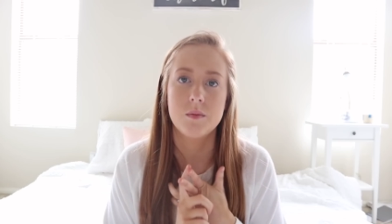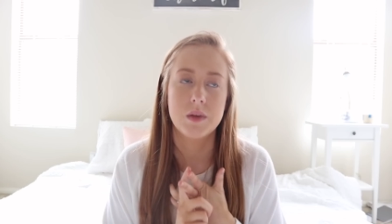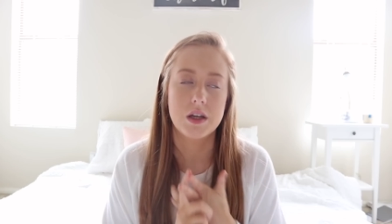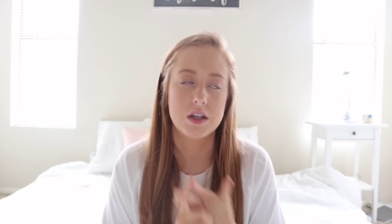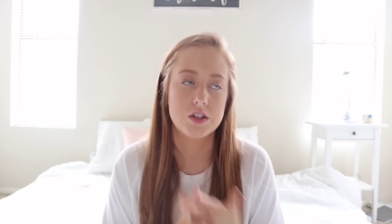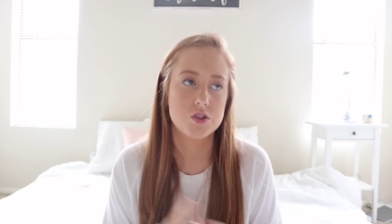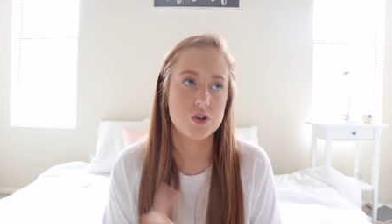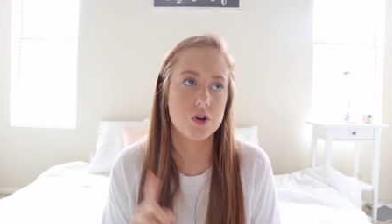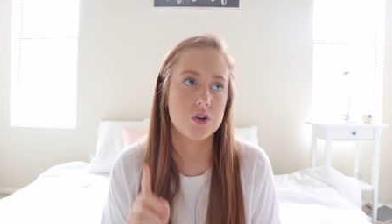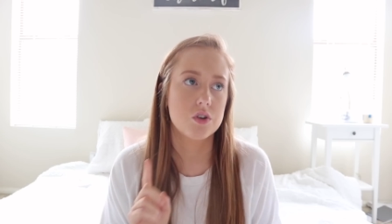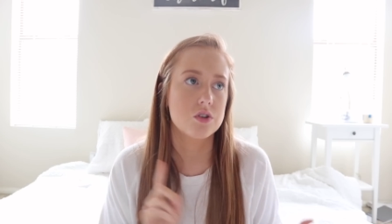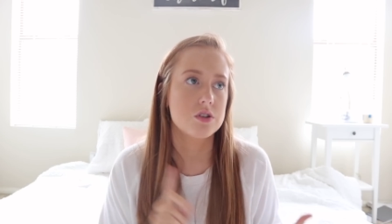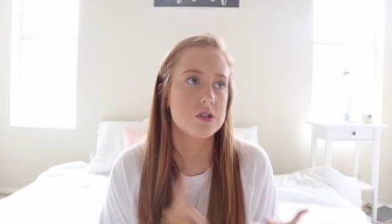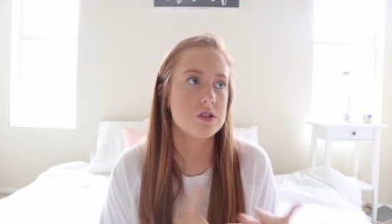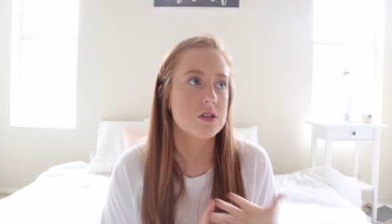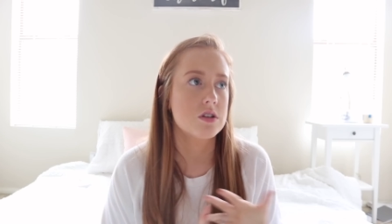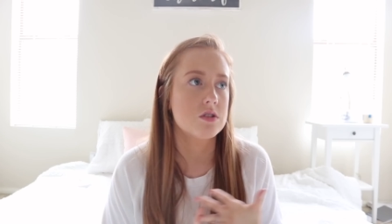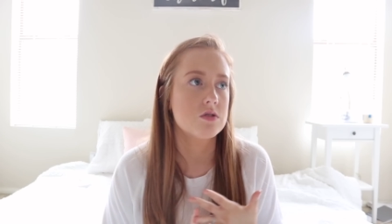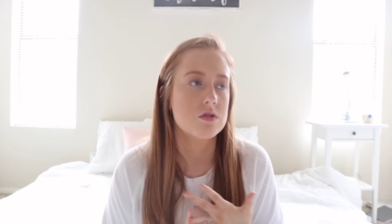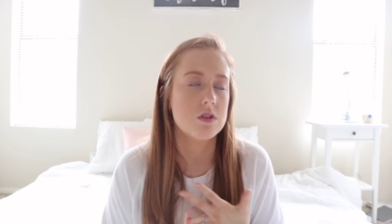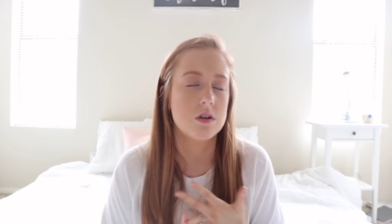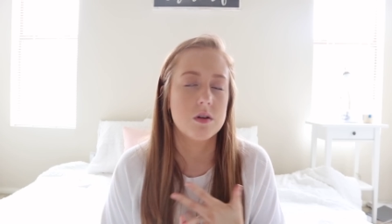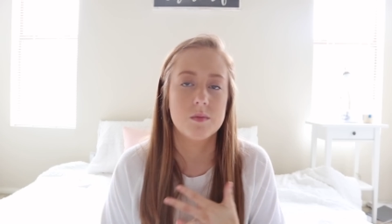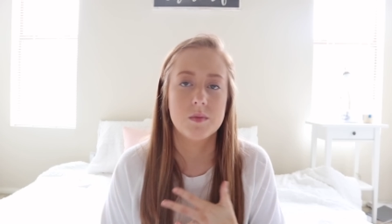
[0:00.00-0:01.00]
like Turner
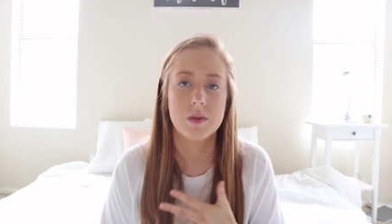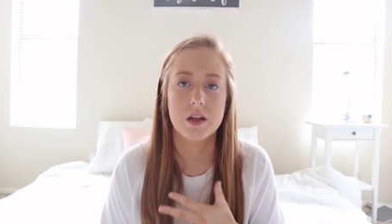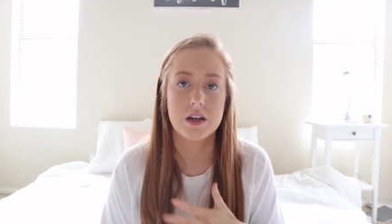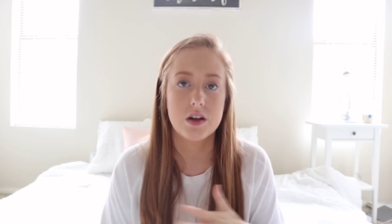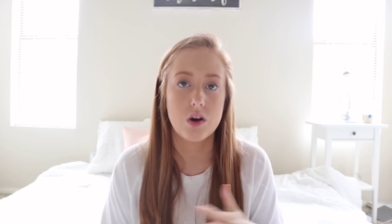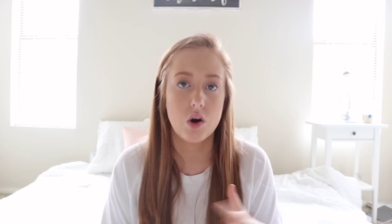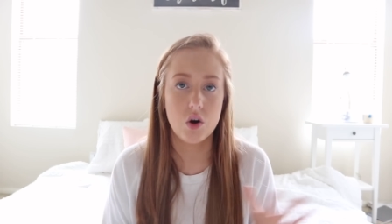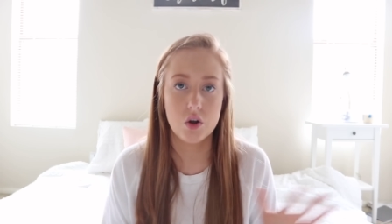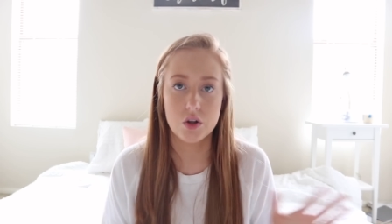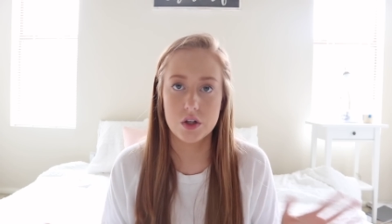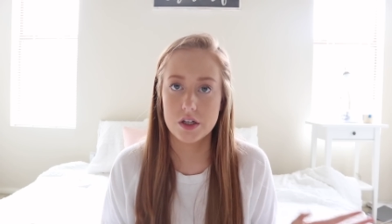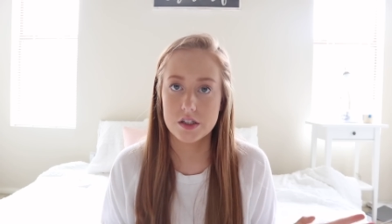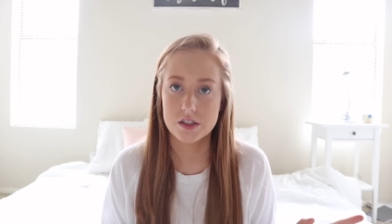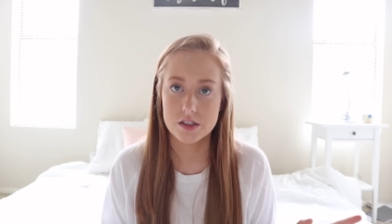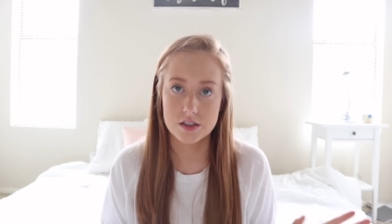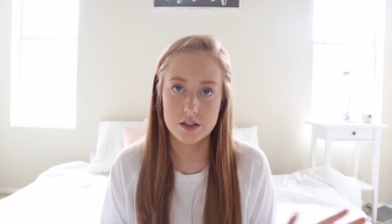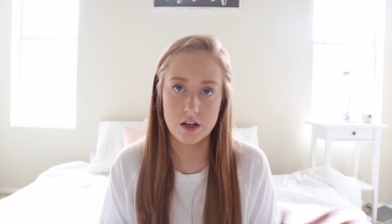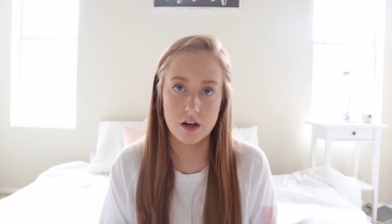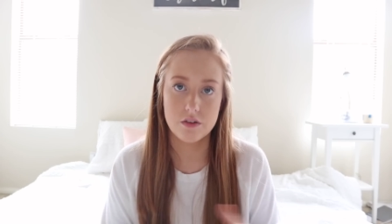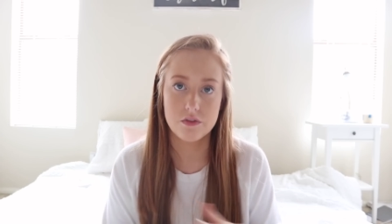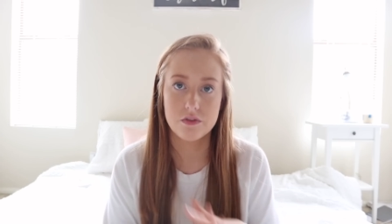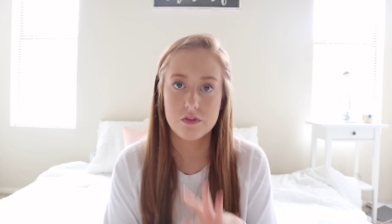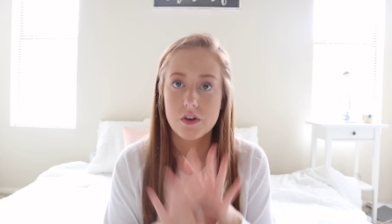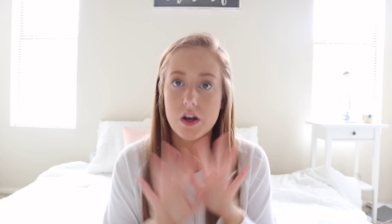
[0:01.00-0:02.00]
syndrome, like all that
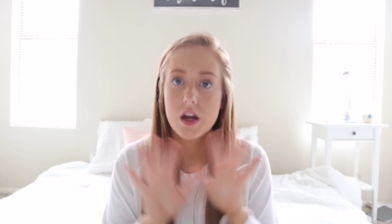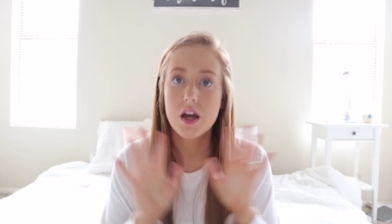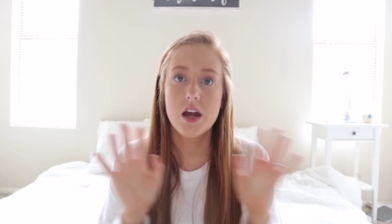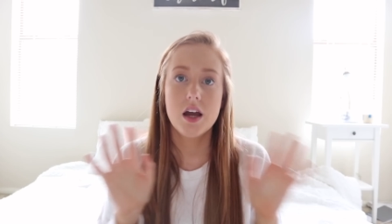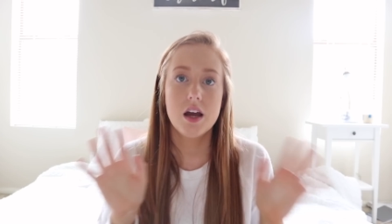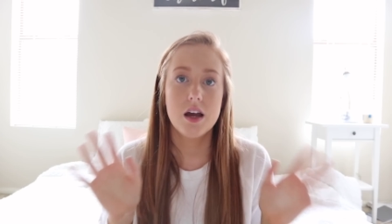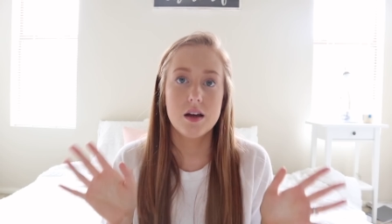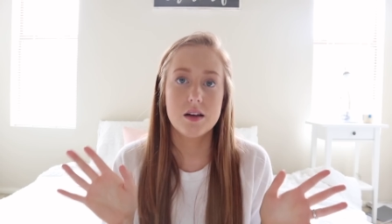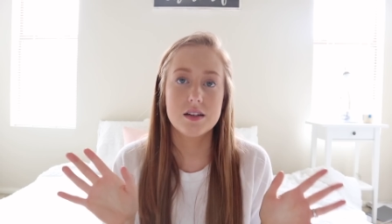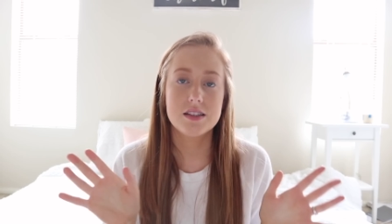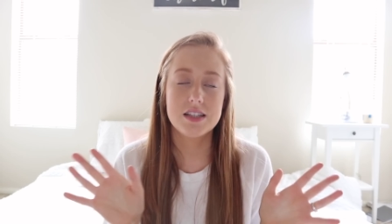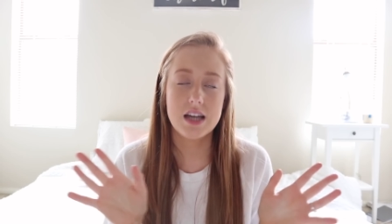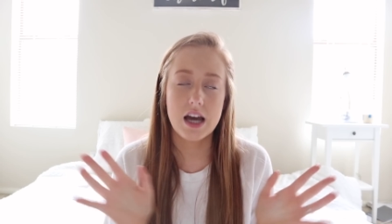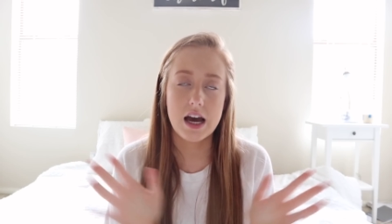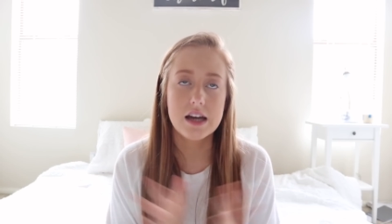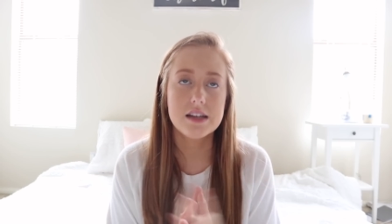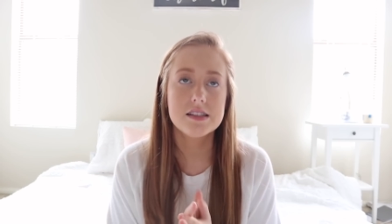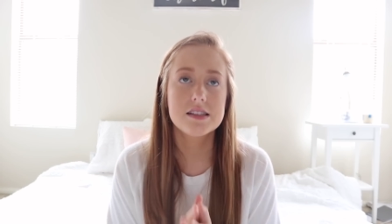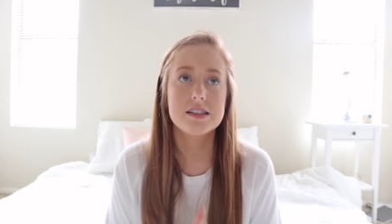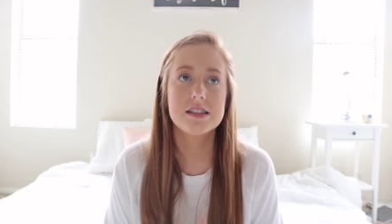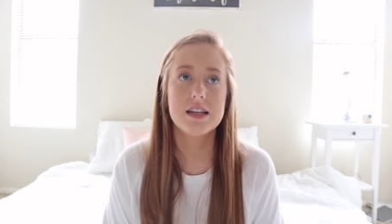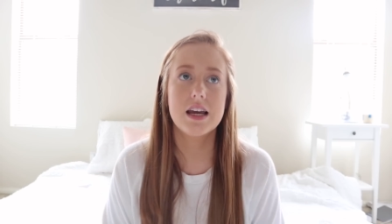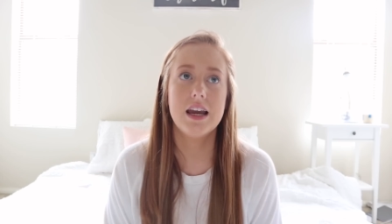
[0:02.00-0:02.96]
stuff test.